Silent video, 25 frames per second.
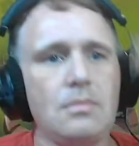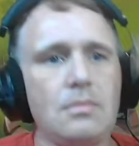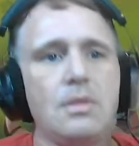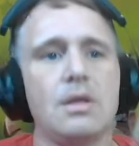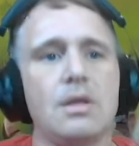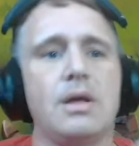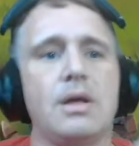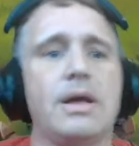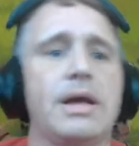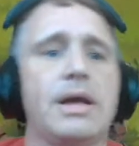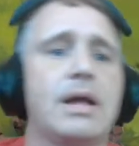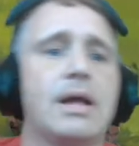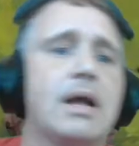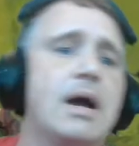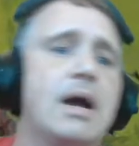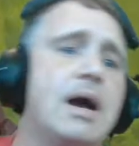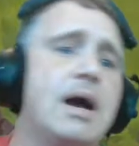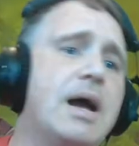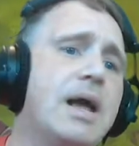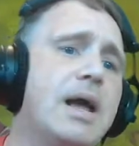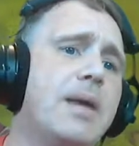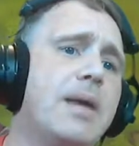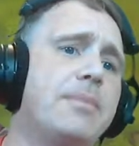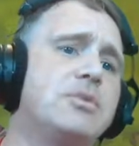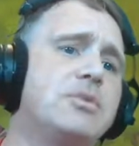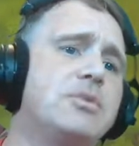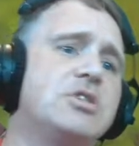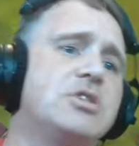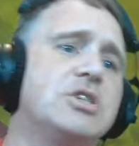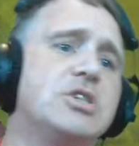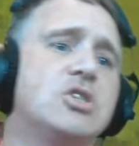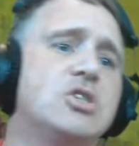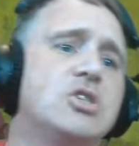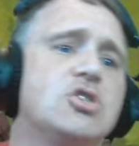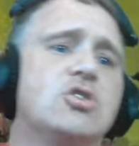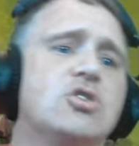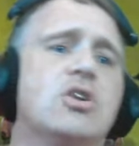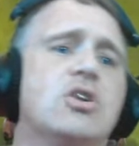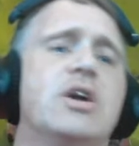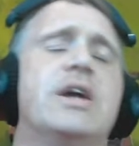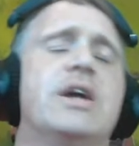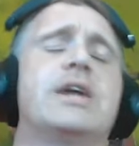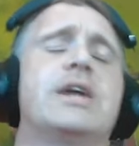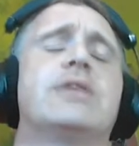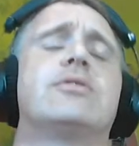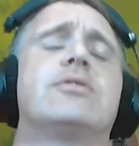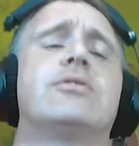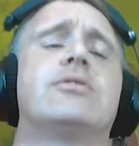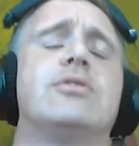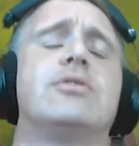Like, I am just
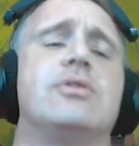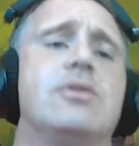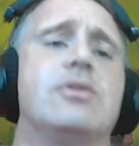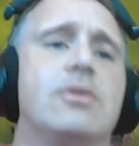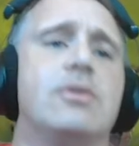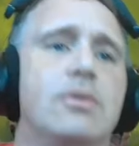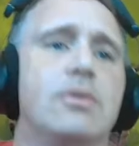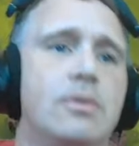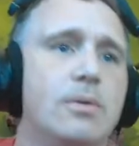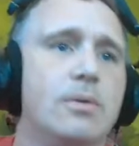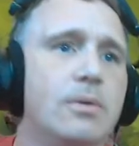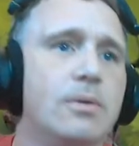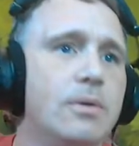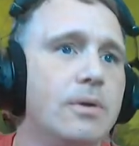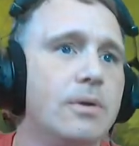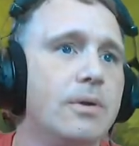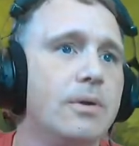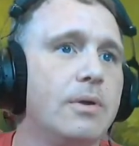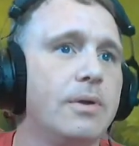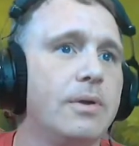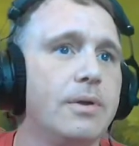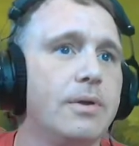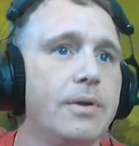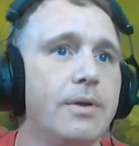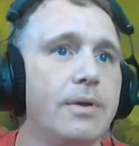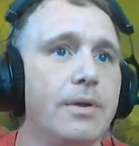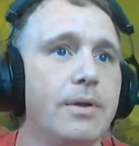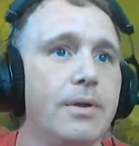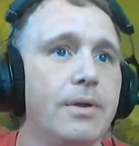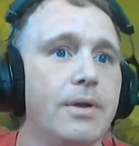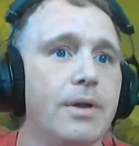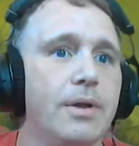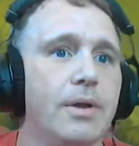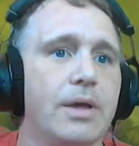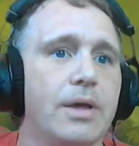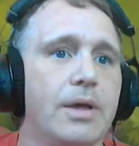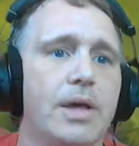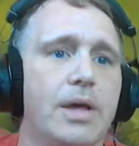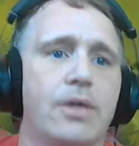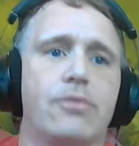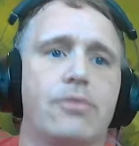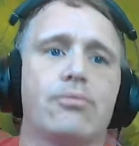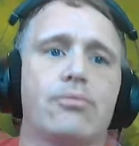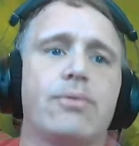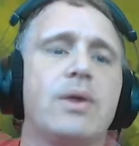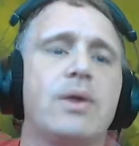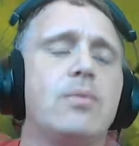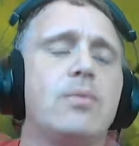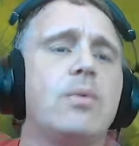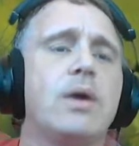trying to... Okay, it's
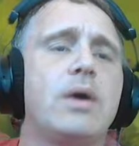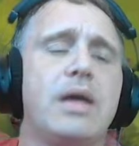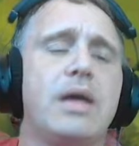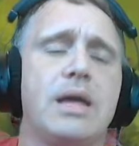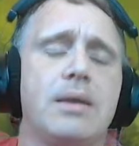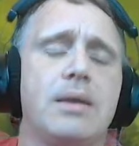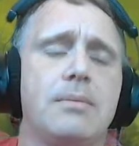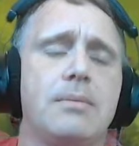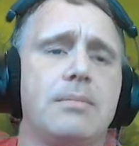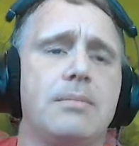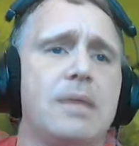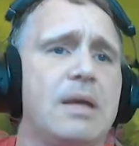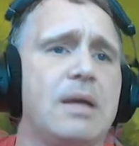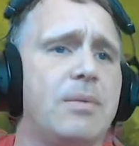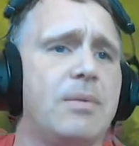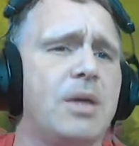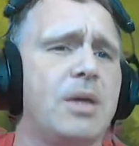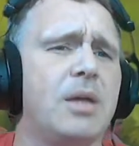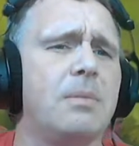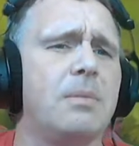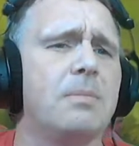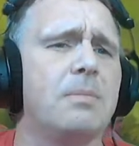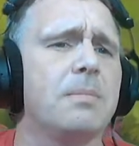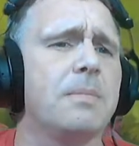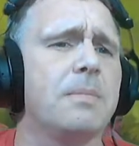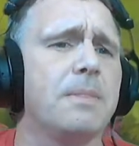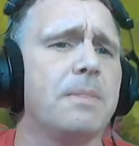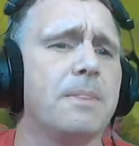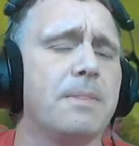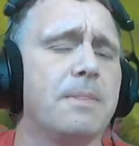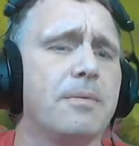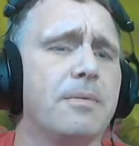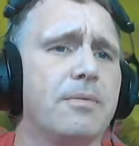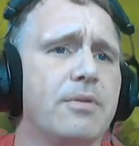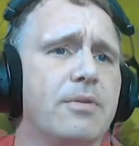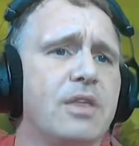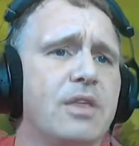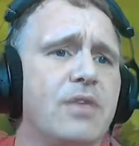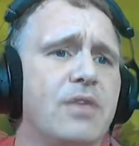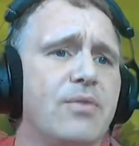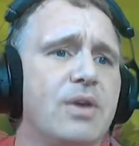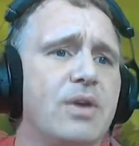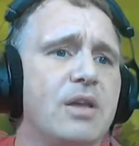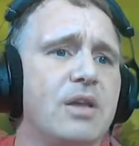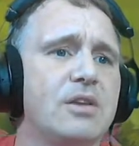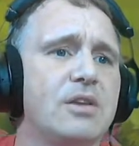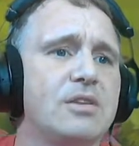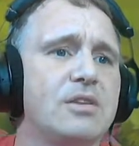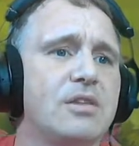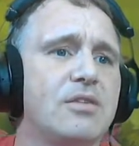red-white, maybe. We'll see if we
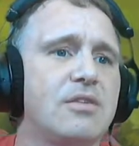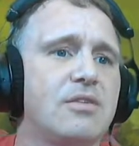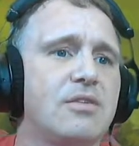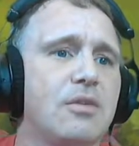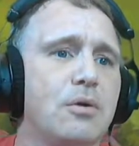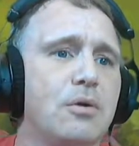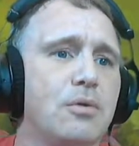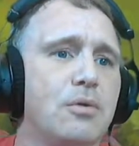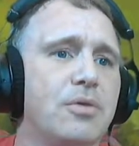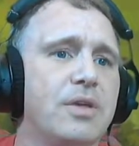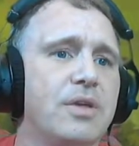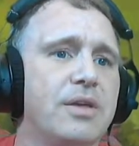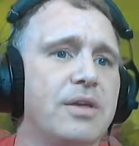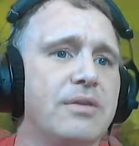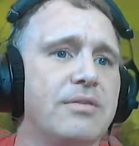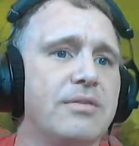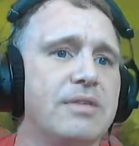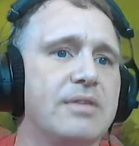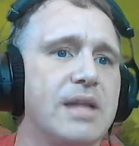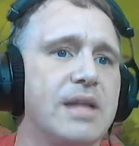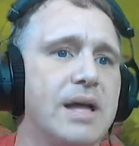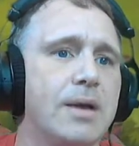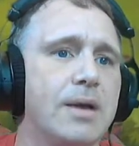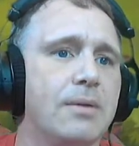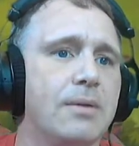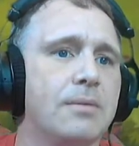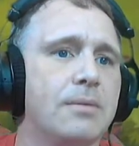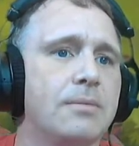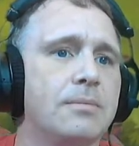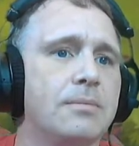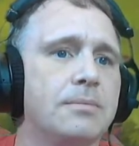can just slow things down.